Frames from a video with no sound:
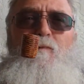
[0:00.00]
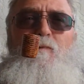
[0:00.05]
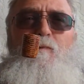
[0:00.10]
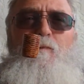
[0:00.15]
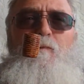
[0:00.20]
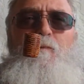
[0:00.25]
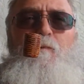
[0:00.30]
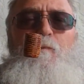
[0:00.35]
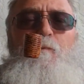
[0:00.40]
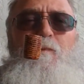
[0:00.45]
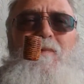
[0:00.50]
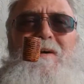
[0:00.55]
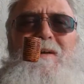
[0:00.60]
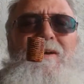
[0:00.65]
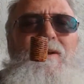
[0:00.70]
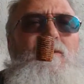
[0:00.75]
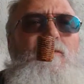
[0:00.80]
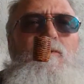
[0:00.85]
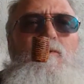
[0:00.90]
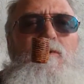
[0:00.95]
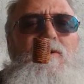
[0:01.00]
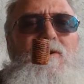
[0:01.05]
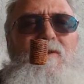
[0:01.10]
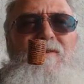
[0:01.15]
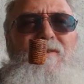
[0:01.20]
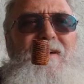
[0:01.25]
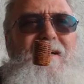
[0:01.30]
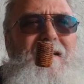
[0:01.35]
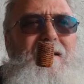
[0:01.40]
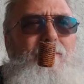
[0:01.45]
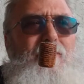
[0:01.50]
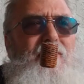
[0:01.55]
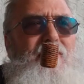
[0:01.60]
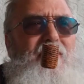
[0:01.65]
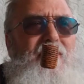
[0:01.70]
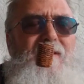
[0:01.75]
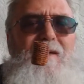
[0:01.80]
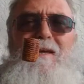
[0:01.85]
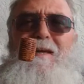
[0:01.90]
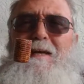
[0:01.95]
And I don't do it all the time, just on
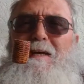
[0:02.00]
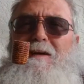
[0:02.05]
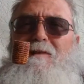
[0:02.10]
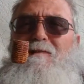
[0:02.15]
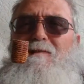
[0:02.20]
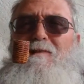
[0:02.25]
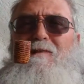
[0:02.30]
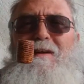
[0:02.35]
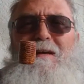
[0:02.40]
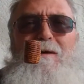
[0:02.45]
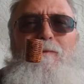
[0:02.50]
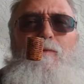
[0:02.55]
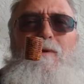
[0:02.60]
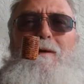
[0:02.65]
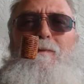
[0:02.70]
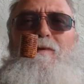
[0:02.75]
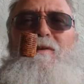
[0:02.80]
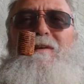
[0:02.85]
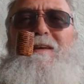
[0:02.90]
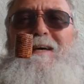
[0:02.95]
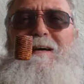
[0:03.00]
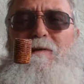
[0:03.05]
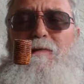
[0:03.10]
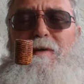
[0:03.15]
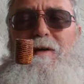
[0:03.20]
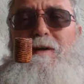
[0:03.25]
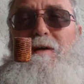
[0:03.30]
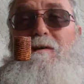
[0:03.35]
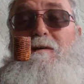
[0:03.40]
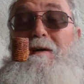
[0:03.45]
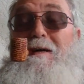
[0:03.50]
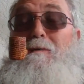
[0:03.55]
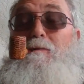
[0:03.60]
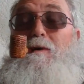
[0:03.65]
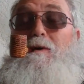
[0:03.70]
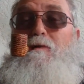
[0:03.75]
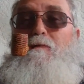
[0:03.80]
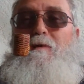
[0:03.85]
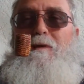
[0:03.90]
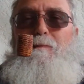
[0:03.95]
occasion. There are times when I'm just out here, I want to
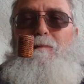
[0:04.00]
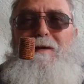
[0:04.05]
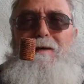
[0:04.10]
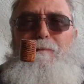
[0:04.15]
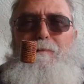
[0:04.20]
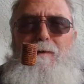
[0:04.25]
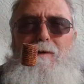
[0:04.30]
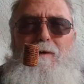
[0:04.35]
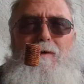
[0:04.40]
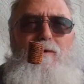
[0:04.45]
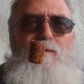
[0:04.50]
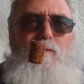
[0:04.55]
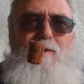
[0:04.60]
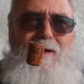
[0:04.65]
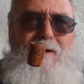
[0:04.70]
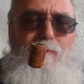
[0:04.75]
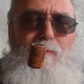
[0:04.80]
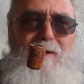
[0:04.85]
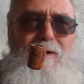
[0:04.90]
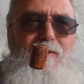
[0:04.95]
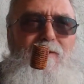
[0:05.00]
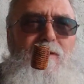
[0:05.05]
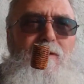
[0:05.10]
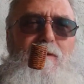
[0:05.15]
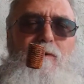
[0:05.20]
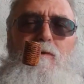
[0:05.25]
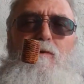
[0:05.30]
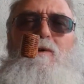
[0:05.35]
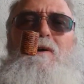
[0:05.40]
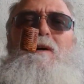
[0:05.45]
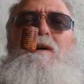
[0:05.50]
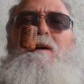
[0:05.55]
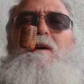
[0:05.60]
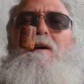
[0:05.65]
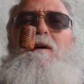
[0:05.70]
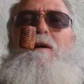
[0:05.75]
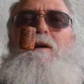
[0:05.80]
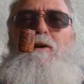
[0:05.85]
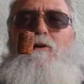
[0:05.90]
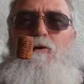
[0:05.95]
read my book, watch my show,
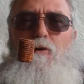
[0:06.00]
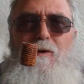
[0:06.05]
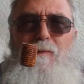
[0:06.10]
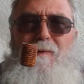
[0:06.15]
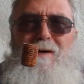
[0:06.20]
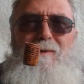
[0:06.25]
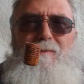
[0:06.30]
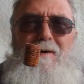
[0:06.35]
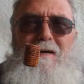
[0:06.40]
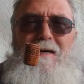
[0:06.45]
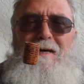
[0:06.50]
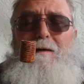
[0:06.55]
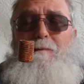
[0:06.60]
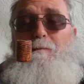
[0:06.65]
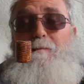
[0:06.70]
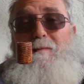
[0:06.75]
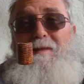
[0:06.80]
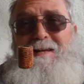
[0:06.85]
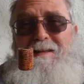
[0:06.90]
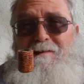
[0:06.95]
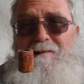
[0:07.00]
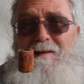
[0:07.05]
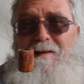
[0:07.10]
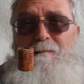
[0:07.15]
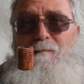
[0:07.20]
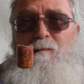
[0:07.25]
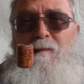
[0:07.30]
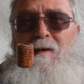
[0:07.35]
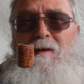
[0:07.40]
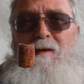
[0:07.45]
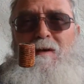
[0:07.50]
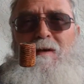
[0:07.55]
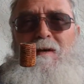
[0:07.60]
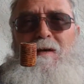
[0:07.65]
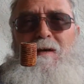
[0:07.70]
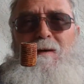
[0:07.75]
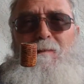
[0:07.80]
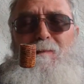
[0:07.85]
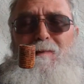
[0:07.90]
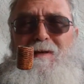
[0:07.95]
enjoy my pipe, that's it.
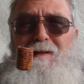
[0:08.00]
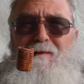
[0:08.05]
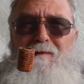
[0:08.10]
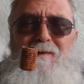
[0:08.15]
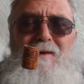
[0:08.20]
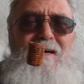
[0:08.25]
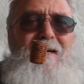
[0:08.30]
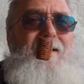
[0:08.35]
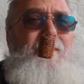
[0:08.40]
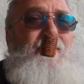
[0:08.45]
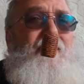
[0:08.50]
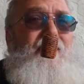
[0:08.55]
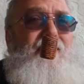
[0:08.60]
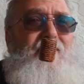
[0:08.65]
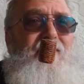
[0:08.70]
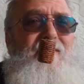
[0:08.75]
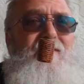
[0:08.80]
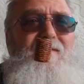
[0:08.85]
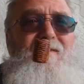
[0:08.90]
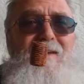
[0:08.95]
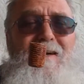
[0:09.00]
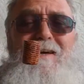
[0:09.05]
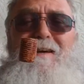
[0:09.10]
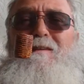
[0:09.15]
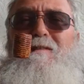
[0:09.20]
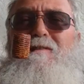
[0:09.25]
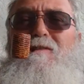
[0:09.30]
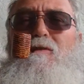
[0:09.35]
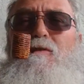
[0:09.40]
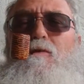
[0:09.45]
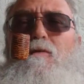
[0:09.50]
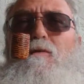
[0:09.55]
But other times, it's just nice to